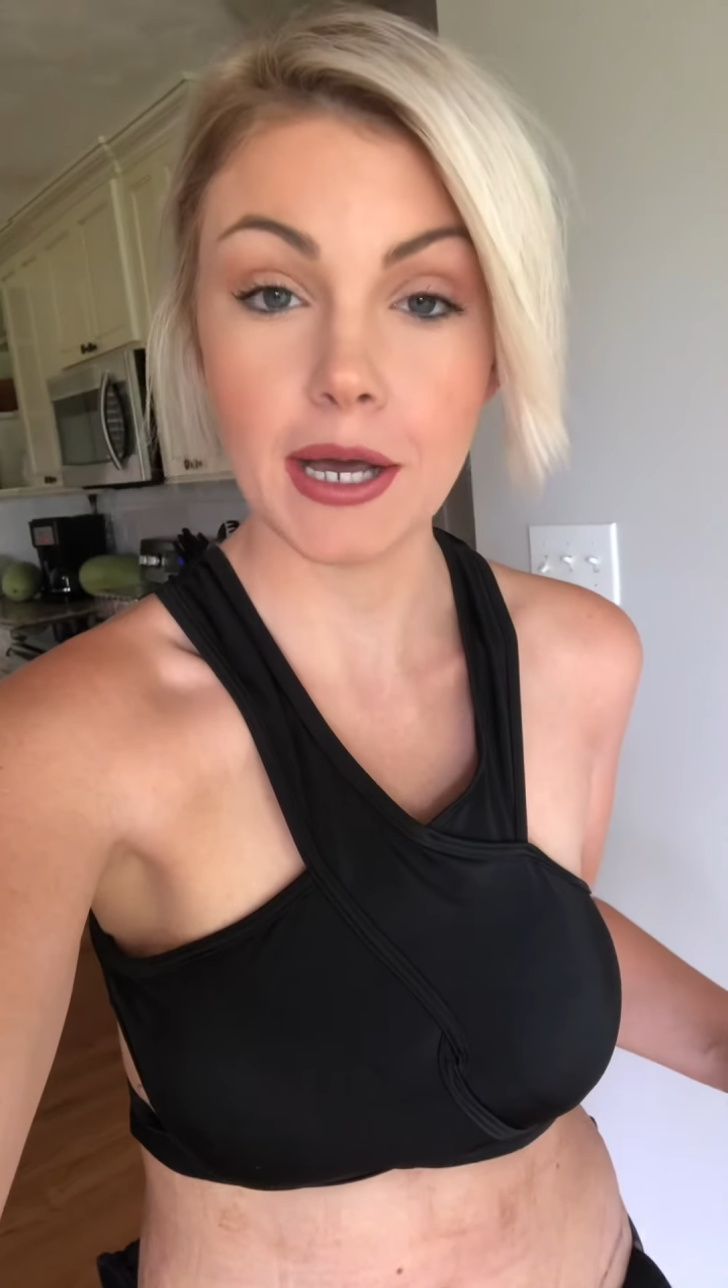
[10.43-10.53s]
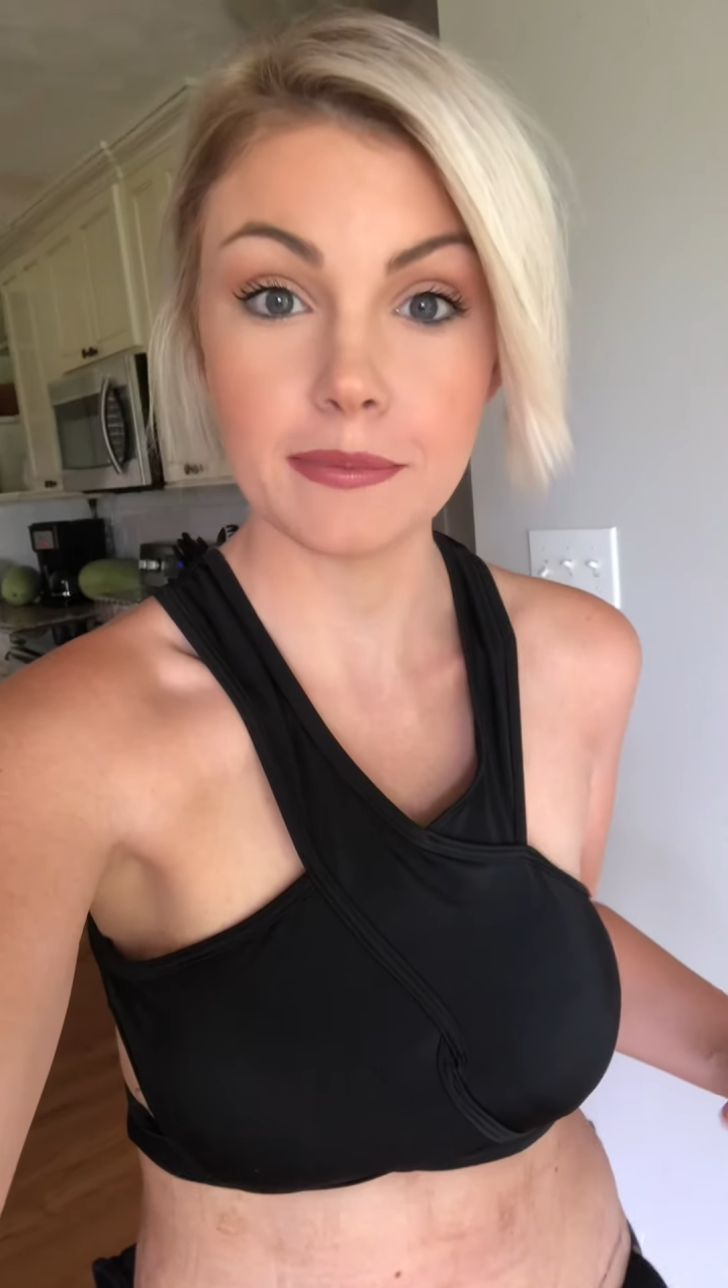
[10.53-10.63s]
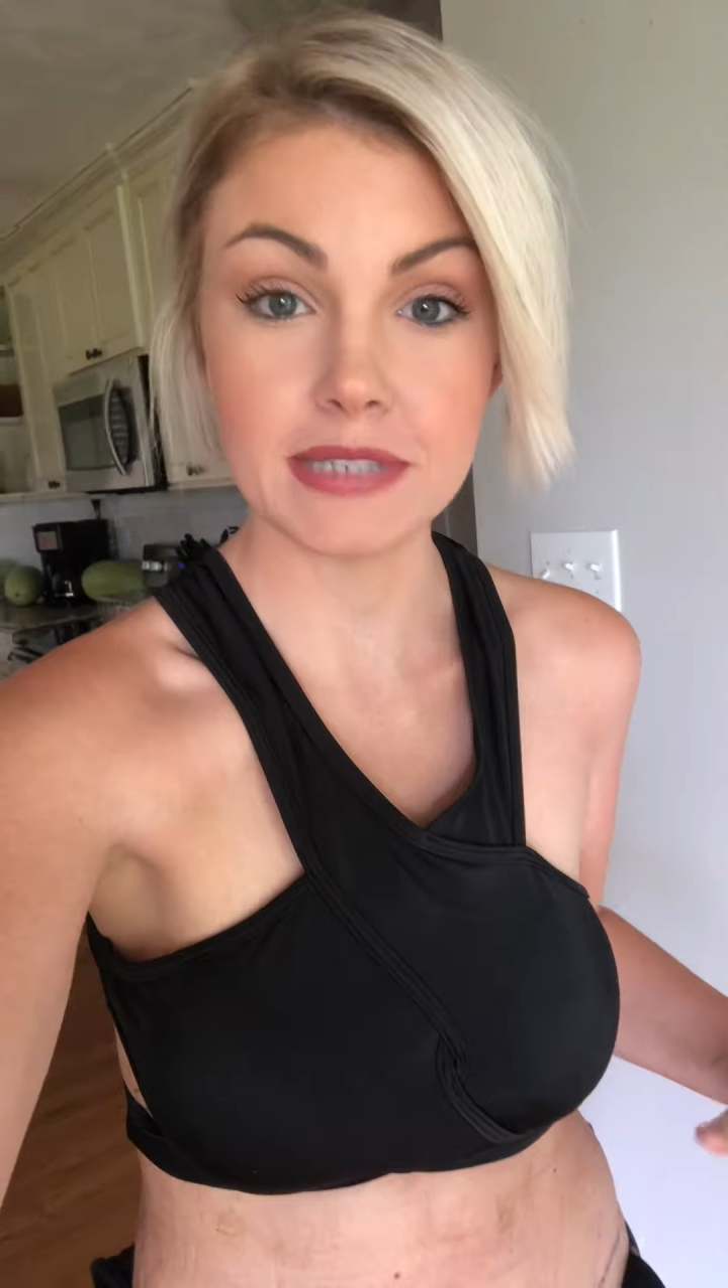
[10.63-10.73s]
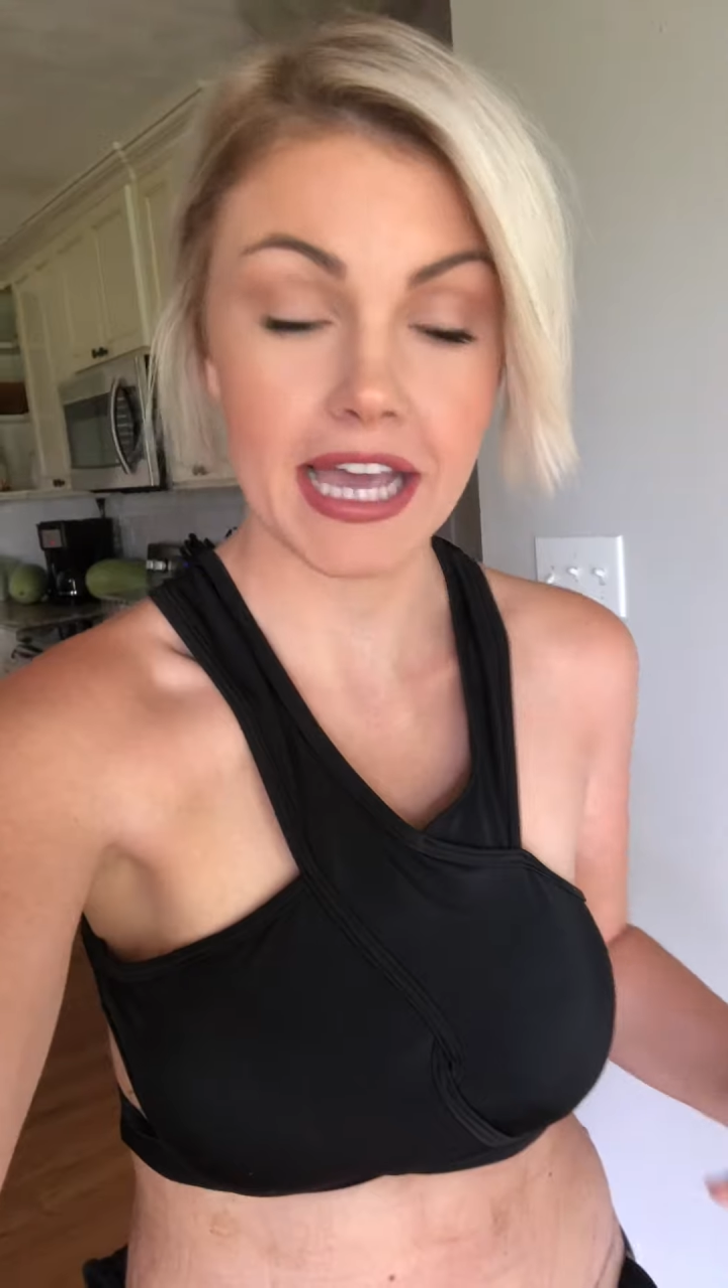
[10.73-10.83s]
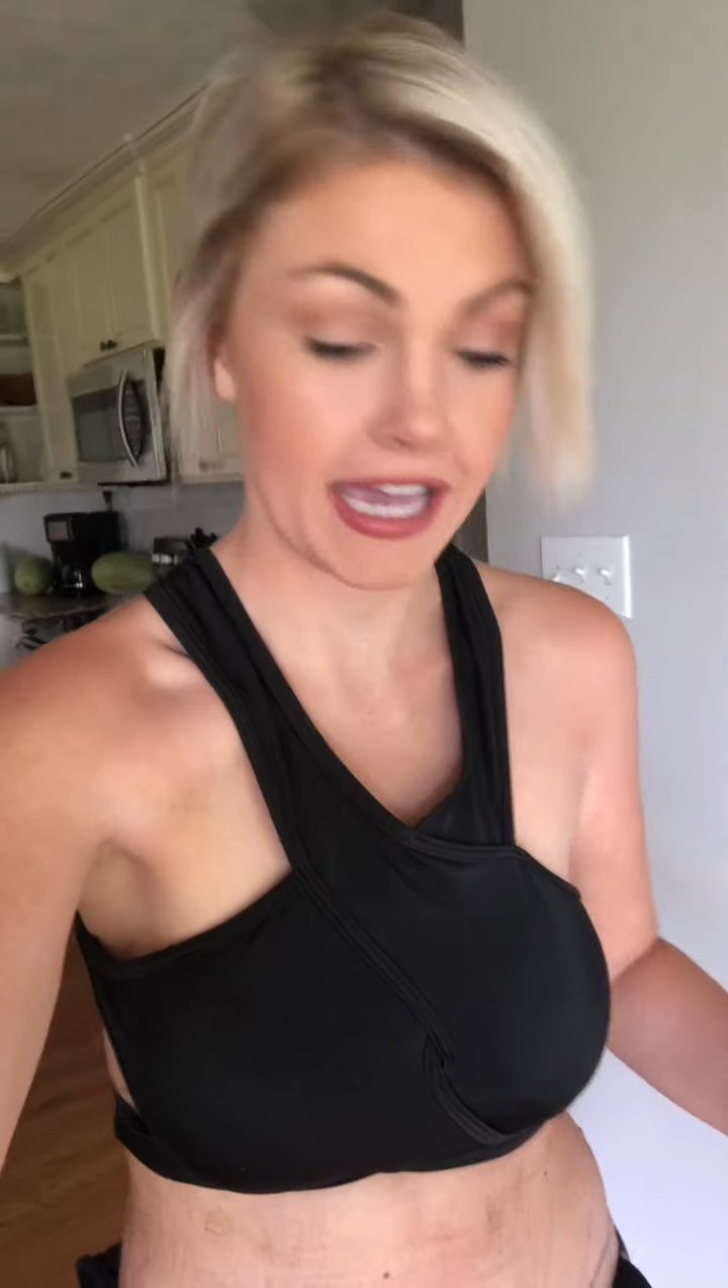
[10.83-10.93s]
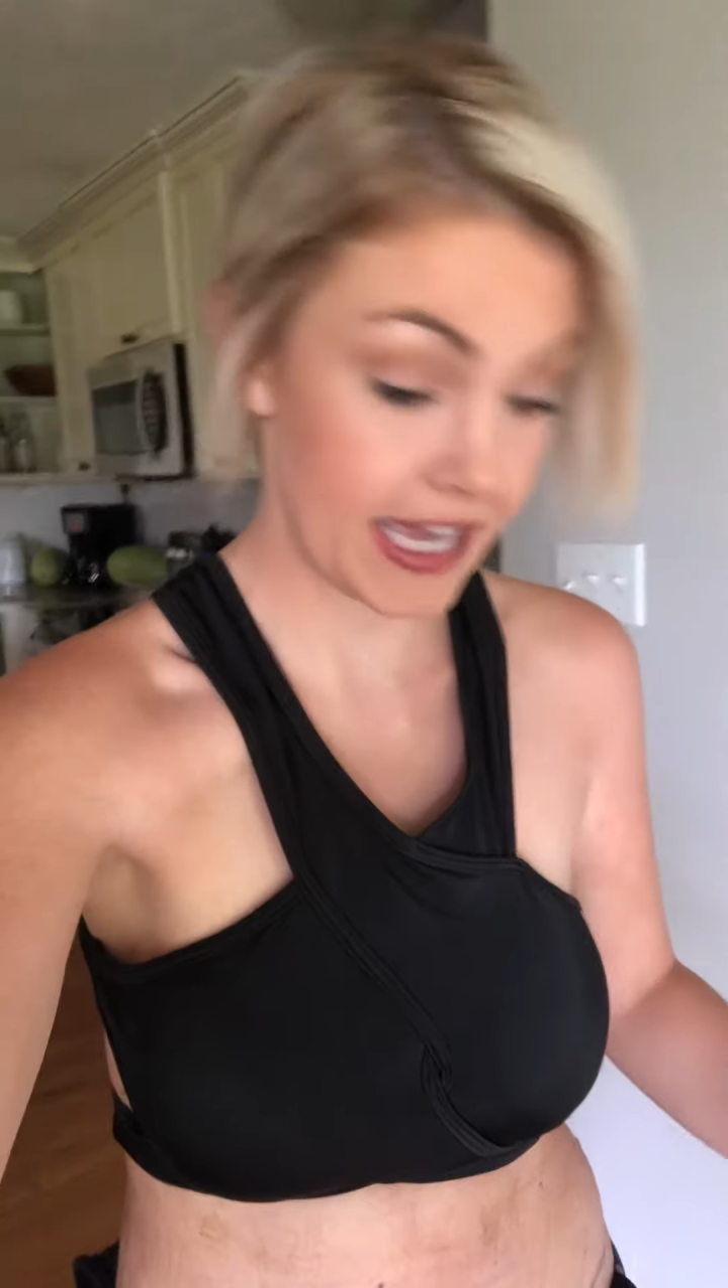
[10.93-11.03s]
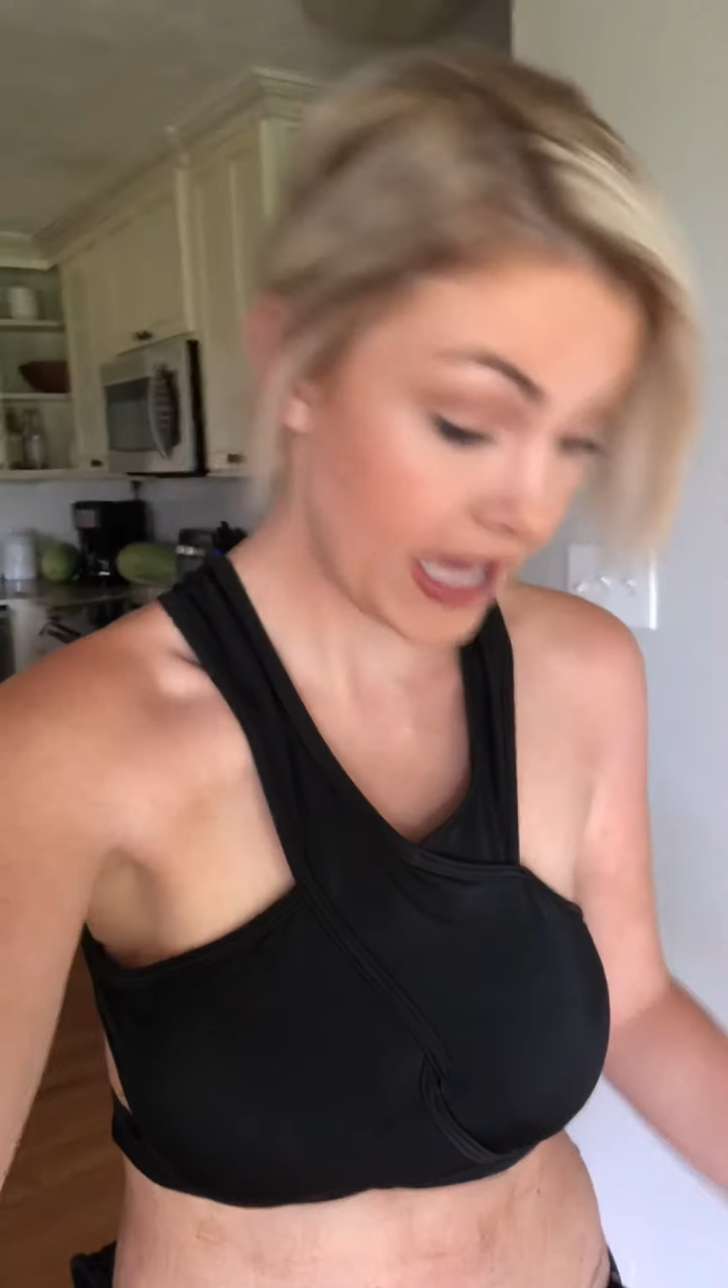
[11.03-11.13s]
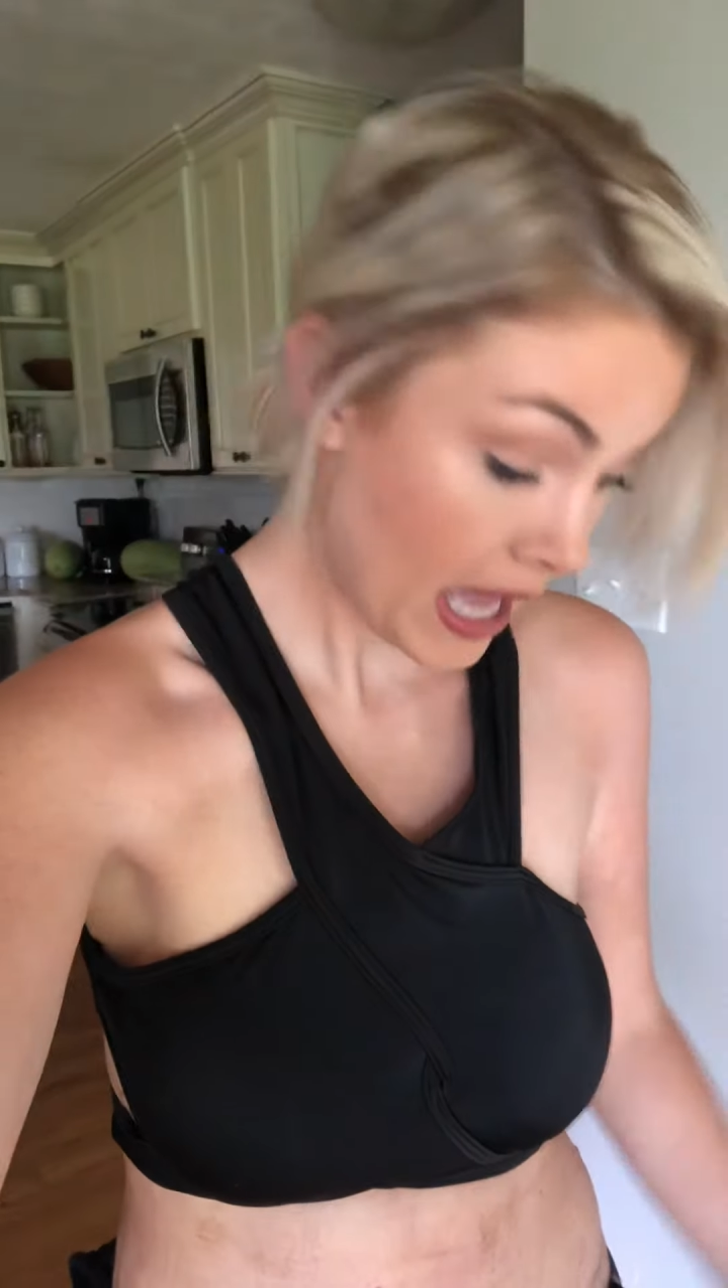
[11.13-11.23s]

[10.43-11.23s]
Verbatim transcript: update.